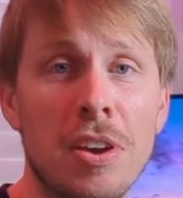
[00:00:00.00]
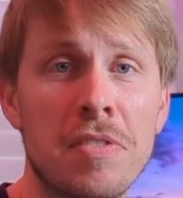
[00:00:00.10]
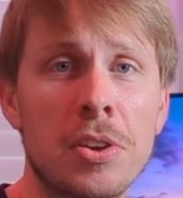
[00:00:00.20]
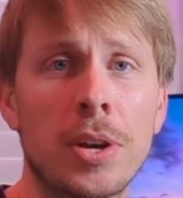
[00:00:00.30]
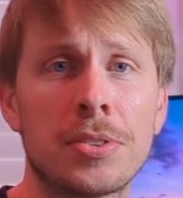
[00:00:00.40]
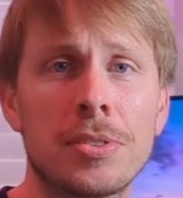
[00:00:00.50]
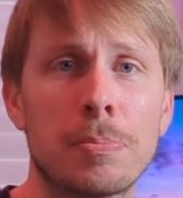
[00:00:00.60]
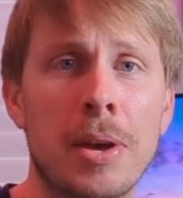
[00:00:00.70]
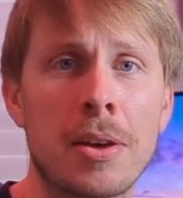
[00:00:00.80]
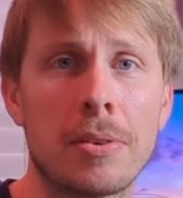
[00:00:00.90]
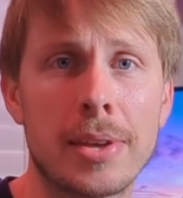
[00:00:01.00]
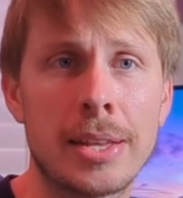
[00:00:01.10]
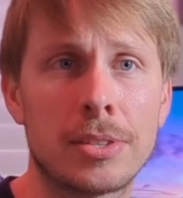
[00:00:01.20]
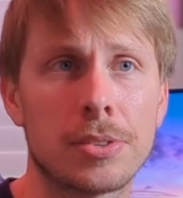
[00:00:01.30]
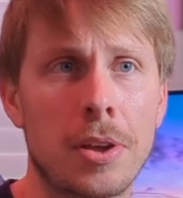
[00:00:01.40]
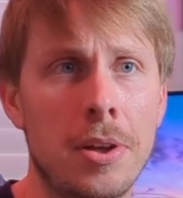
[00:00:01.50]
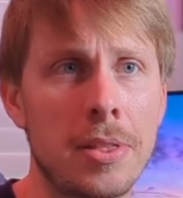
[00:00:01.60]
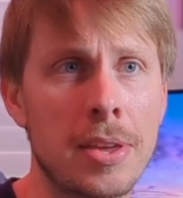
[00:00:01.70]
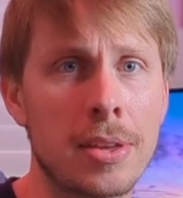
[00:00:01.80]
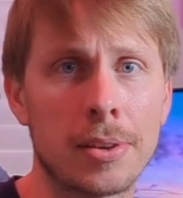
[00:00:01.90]
you have any questions about
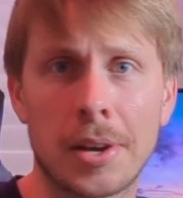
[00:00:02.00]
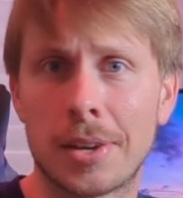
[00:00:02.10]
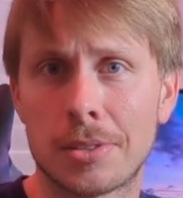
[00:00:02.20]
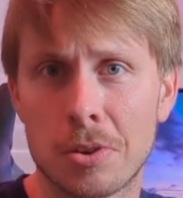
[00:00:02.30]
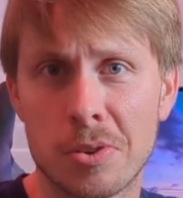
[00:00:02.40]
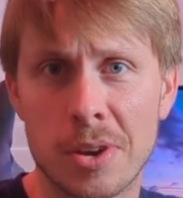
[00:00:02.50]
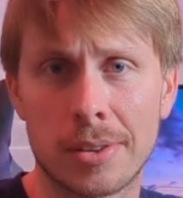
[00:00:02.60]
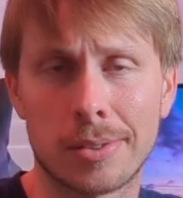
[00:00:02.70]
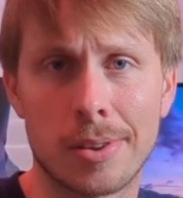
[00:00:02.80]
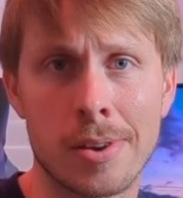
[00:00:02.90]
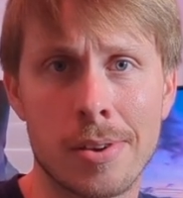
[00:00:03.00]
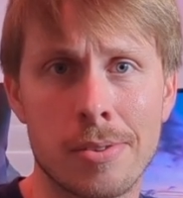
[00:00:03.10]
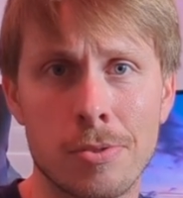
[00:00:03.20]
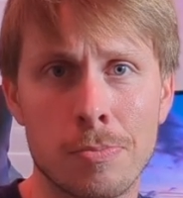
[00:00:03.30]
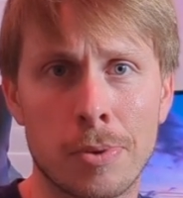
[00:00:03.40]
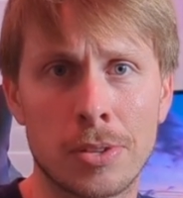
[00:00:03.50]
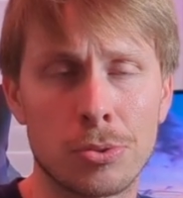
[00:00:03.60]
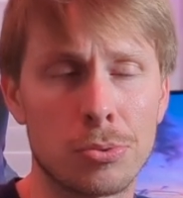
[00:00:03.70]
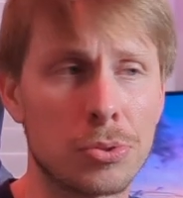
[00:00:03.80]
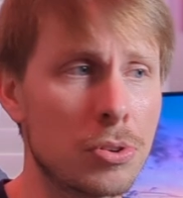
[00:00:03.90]
installing Casa OS on
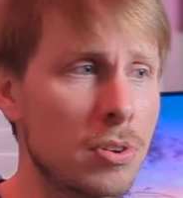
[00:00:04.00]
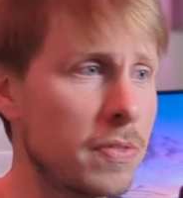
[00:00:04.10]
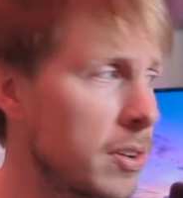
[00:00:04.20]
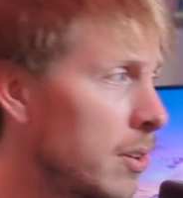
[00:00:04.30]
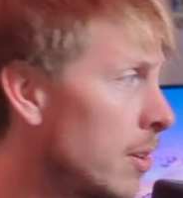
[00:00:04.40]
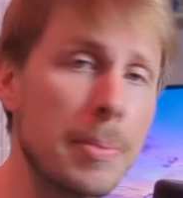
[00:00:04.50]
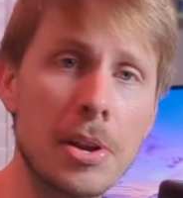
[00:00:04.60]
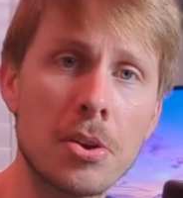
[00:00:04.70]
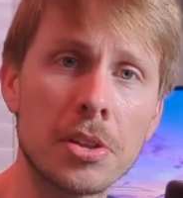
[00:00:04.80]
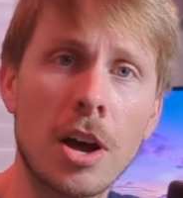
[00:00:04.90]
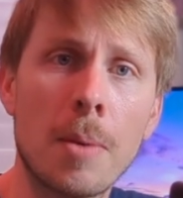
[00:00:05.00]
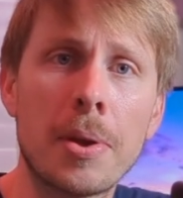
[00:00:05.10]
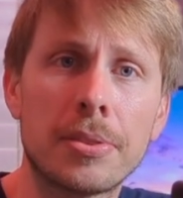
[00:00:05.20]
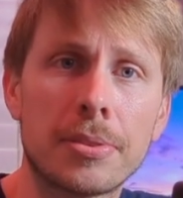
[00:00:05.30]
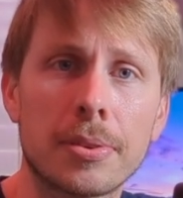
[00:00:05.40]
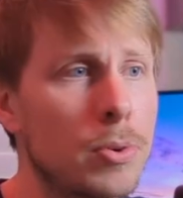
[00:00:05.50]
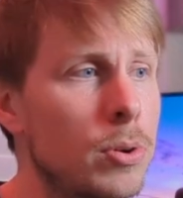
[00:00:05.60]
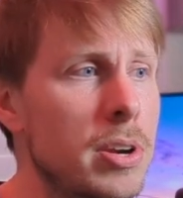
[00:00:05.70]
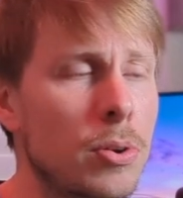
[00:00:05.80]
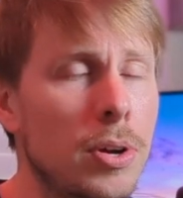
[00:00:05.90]
Ubuntu server, let me know in the comments
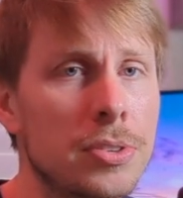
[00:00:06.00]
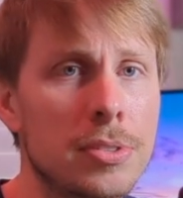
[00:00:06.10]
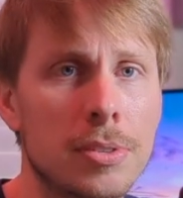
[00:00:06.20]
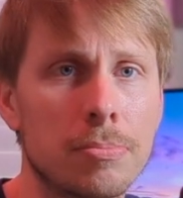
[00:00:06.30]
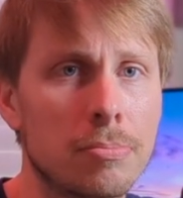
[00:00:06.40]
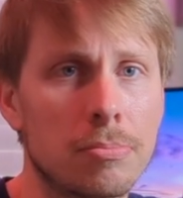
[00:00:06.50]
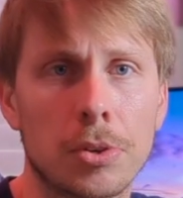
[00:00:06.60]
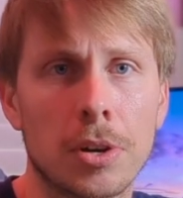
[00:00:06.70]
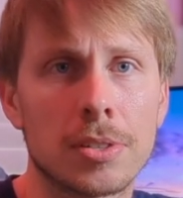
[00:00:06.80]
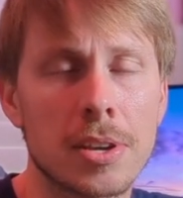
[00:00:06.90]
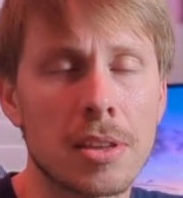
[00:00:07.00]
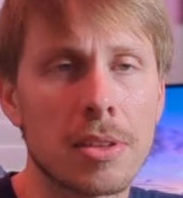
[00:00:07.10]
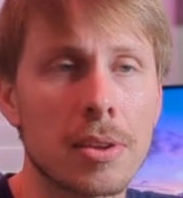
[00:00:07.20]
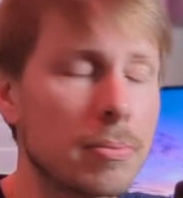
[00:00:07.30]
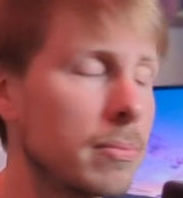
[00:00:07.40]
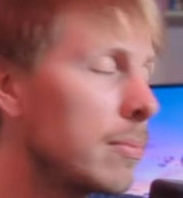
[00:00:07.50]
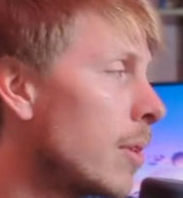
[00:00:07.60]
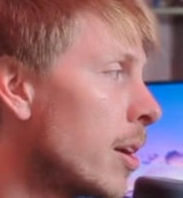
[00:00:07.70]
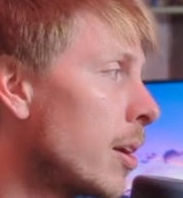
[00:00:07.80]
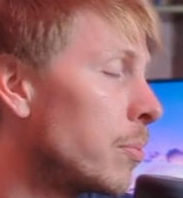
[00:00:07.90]
or any questions in regards to anything
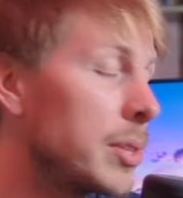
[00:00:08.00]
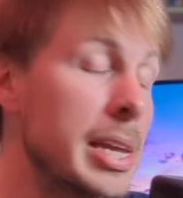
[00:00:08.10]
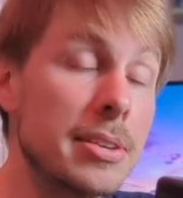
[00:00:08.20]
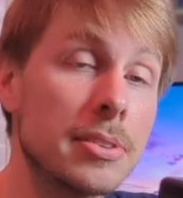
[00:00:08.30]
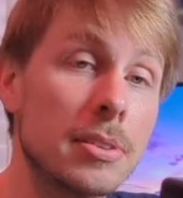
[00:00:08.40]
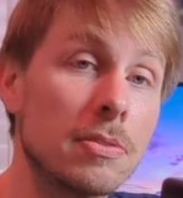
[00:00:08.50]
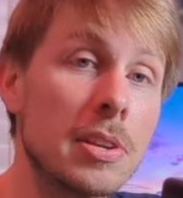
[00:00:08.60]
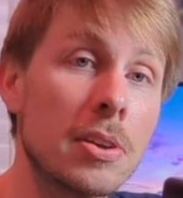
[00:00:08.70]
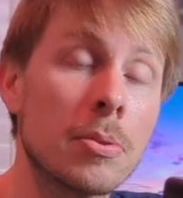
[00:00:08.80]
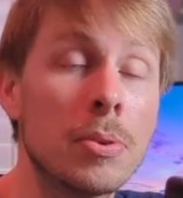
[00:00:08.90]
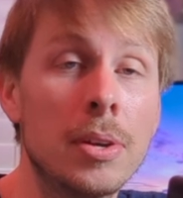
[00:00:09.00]
uh, related to this video.